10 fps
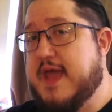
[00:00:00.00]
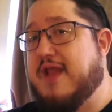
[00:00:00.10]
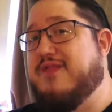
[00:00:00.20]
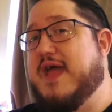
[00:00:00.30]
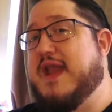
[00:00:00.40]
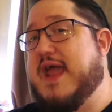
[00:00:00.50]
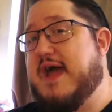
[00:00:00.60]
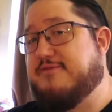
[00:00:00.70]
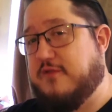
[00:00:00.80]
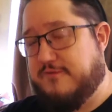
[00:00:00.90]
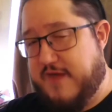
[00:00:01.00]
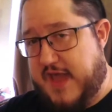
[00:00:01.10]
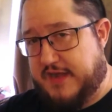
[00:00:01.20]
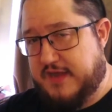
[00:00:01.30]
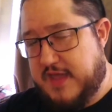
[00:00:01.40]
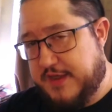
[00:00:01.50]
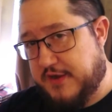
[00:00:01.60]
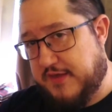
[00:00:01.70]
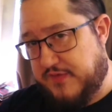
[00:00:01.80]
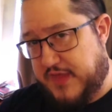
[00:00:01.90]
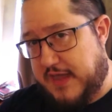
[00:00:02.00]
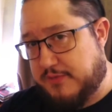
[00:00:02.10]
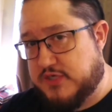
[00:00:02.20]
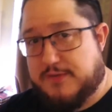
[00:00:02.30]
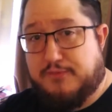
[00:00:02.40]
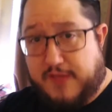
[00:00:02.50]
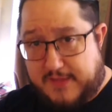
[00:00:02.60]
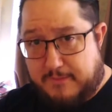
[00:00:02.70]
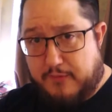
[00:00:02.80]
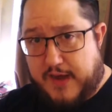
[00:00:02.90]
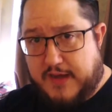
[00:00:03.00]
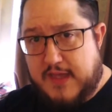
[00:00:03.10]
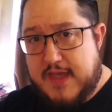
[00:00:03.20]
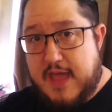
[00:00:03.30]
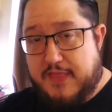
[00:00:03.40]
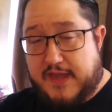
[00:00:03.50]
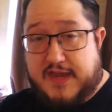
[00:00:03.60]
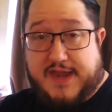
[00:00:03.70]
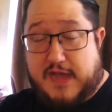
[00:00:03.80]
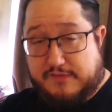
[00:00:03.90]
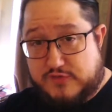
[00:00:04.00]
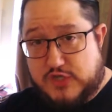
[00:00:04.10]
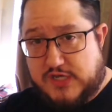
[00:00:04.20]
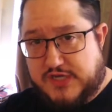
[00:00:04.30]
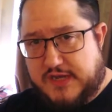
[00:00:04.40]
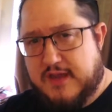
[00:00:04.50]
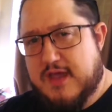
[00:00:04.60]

and then after the fact, you're given the option to play the brick and then get out of judging.